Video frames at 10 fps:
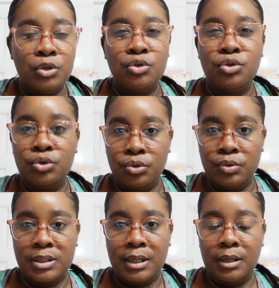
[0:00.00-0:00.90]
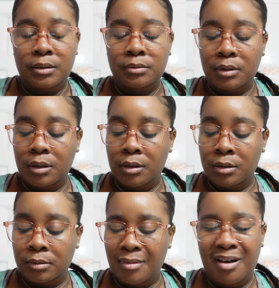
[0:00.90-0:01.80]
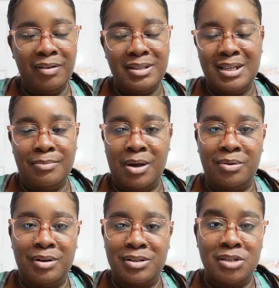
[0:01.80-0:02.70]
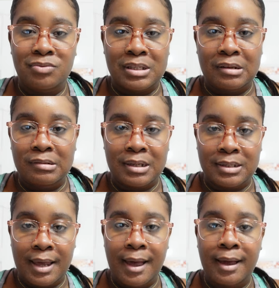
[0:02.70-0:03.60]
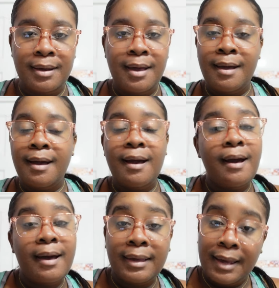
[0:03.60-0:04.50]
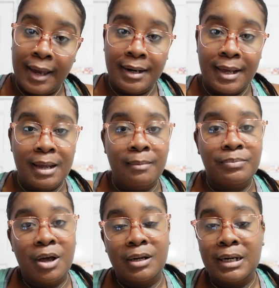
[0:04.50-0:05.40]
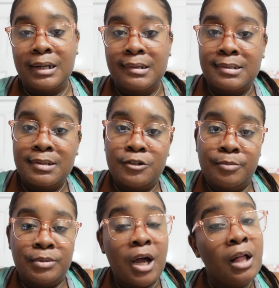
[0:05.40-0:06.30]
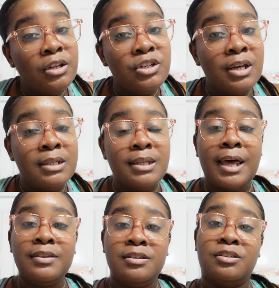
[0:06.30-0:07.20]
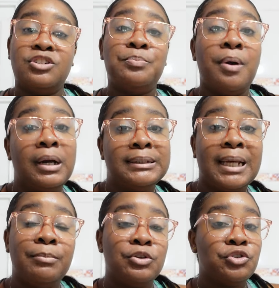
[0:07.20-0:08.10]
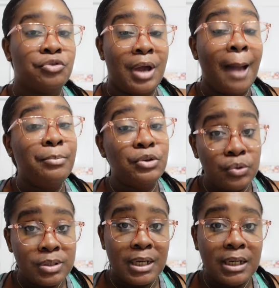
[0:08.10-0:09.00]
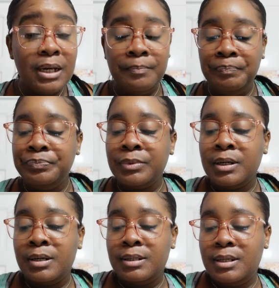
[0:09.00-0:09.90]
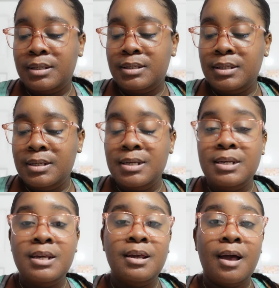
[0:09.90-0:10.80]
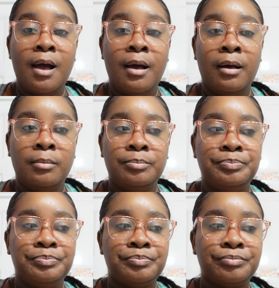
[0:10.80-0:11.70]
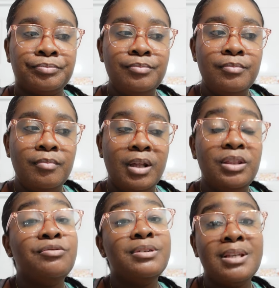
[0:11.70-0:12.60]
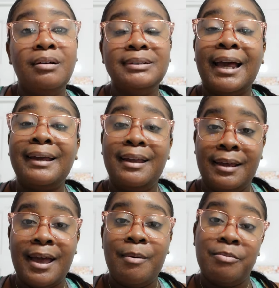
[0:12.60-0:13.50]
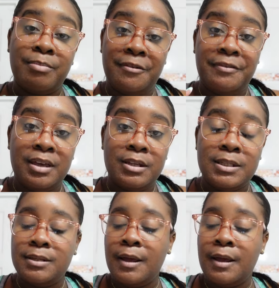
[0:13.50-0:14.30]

Tuesday. Obviously I'm not going to see the results as yet. Again, I am not a licensed dermatologist. These are just products I'm using to see the results that I can get with my face.